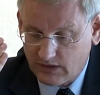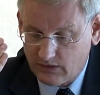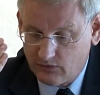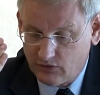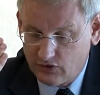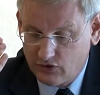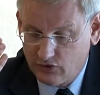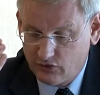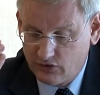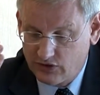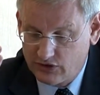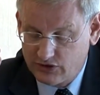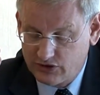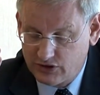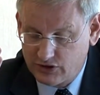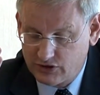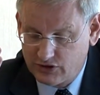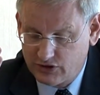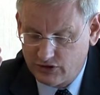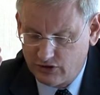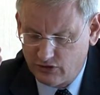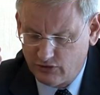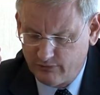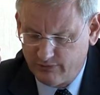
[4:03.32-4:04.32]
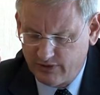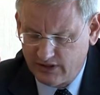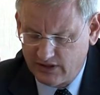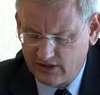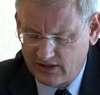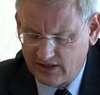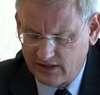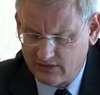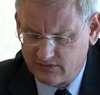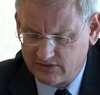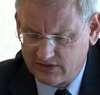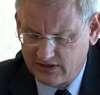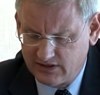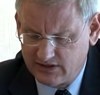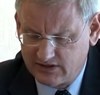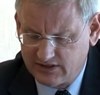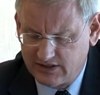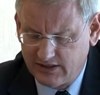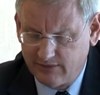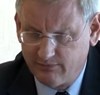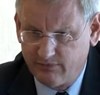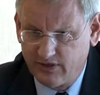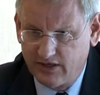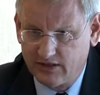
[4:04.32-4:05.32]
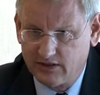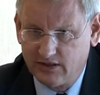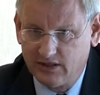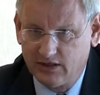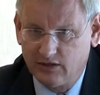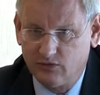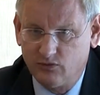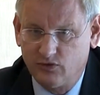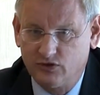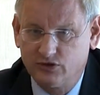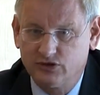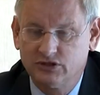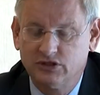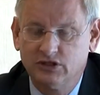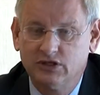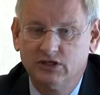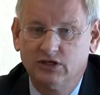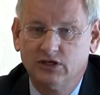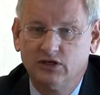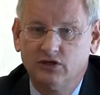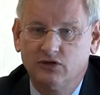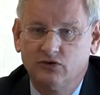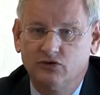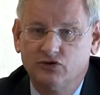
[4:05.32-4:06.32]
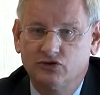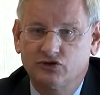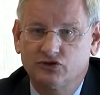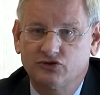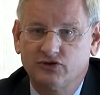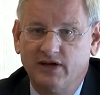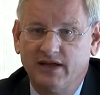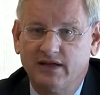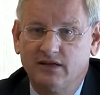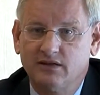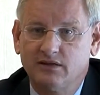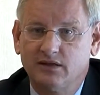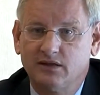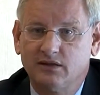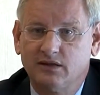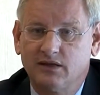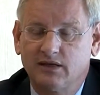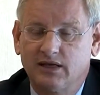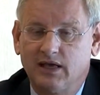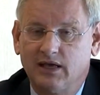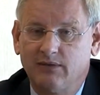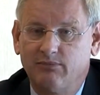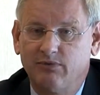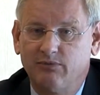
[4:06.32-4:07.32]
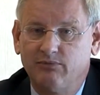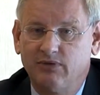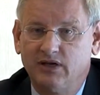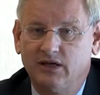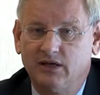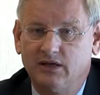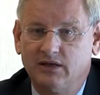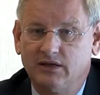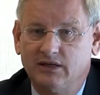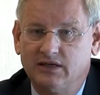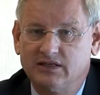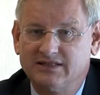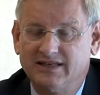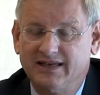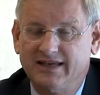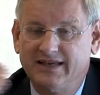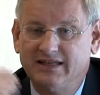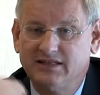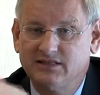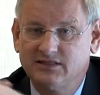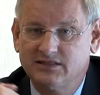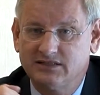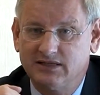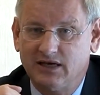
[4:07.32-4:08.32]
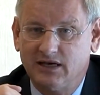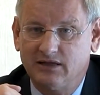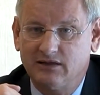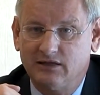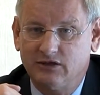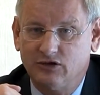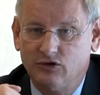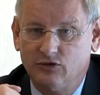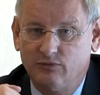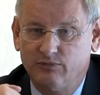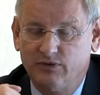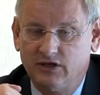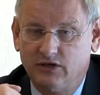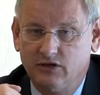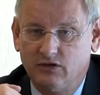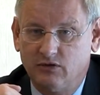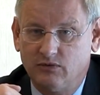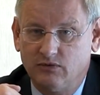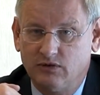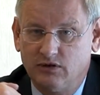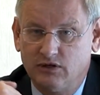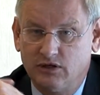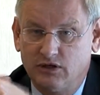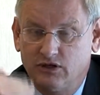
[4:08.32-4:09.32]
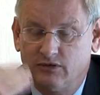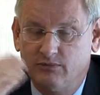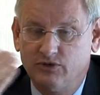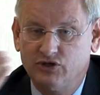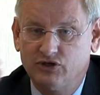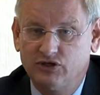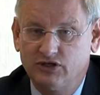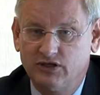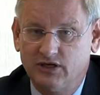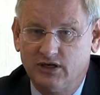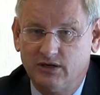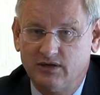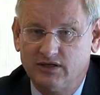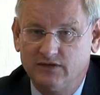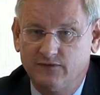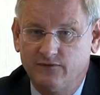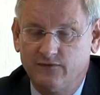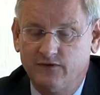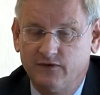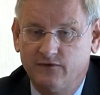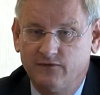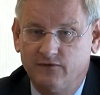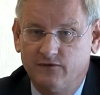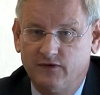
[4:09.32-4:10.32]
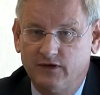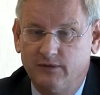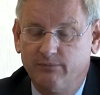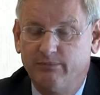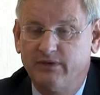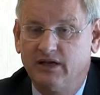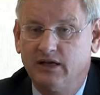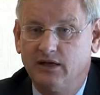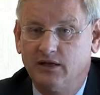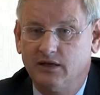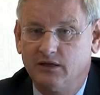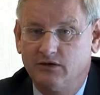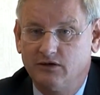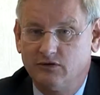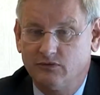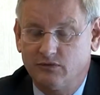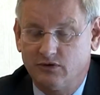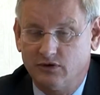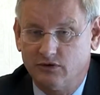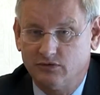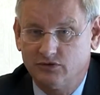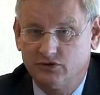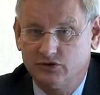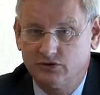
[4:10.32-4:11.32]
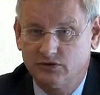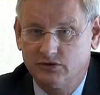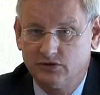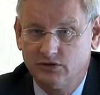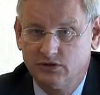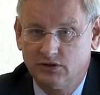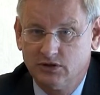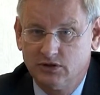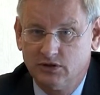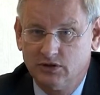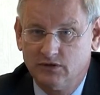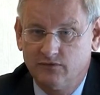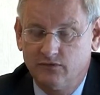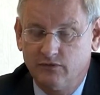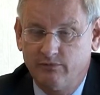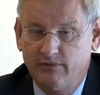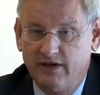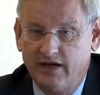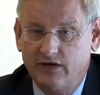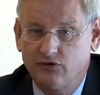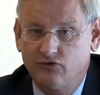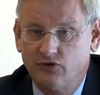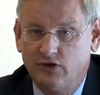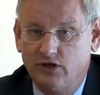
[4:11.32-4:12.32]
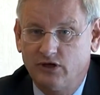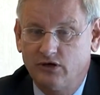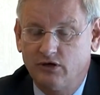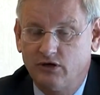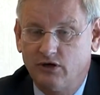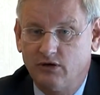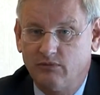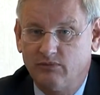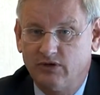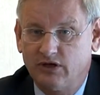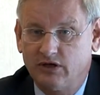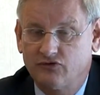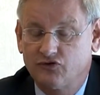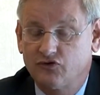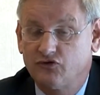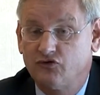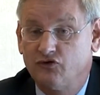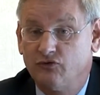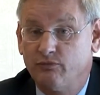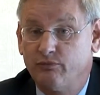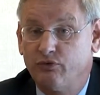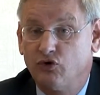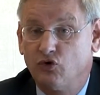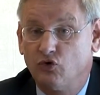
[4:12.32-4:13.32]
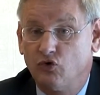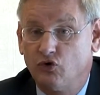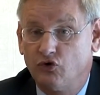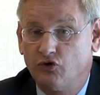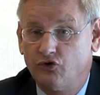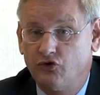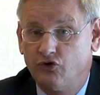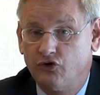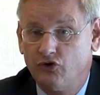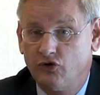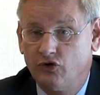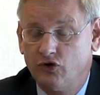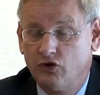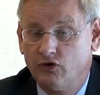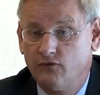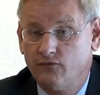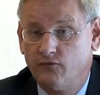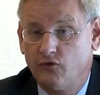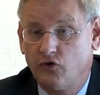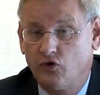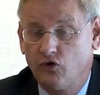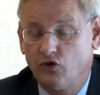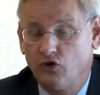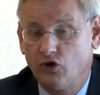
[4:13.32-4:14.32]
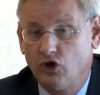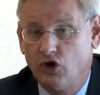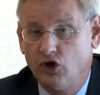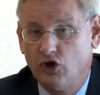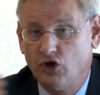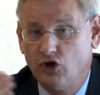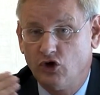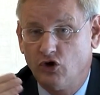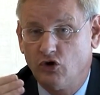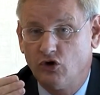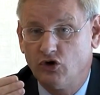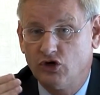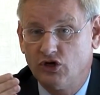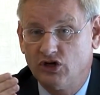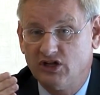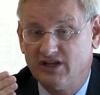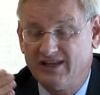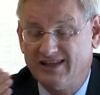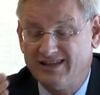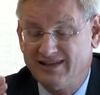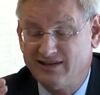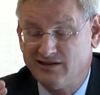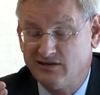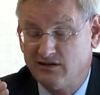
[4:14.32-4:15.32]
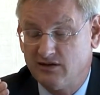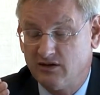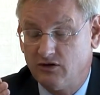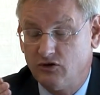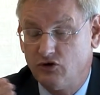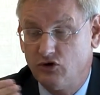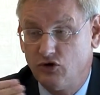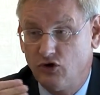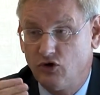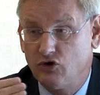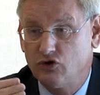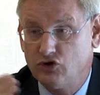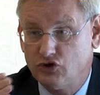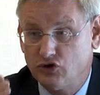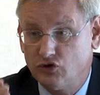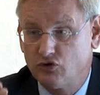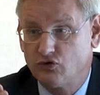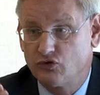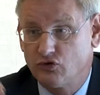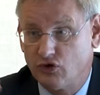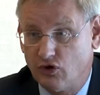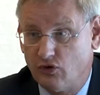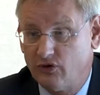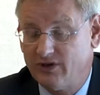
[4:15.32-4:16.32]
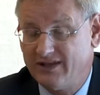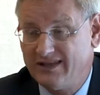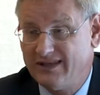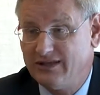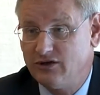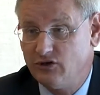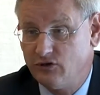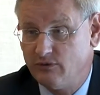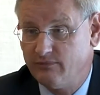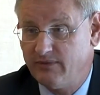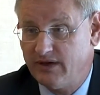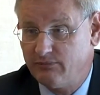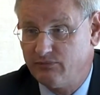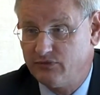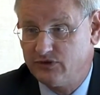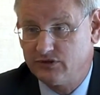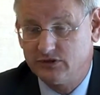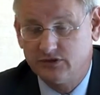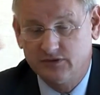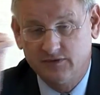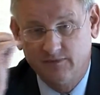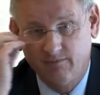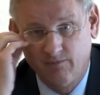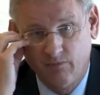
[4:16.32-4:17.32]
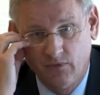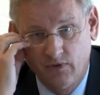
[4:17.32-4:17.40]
we took a decision in the European Council in December, I think it was, to strengthen the capabilities inside the European Union. The Commission now has 50 billion euros for macroeconomic support for non-Euro EU members.